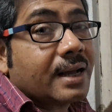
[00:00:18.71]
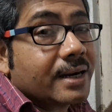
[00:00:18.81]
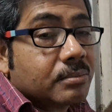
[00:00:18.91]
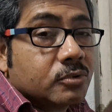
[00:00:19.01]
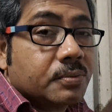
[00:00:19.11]

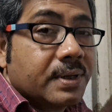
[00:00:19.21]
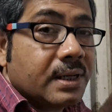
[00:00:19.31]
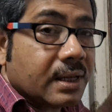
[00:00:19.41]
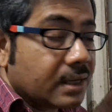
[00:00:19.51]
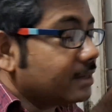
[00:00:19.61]

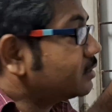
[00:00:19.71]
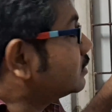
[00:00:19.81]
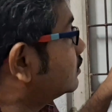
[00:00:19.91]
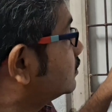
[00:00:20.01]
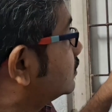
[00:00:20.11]
atmospheric
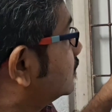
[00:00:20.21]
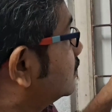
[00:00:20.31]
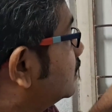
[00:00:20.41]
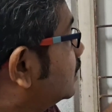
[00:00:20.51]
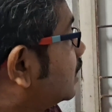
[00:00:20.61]
air
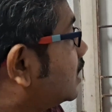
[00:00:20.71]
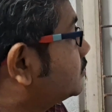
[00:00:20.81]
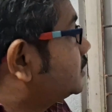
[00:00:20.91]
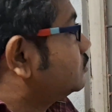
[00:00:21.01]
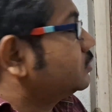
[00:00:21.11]

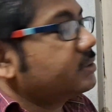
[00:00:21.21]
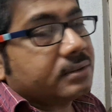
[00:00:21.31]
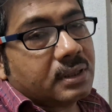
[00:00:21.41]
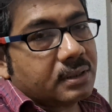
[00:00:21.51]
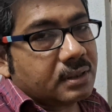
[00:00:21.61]
comes into the
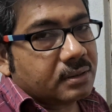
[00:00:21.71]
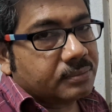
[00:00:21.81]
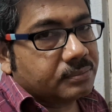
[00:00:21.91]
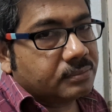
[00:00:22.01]
cylinder.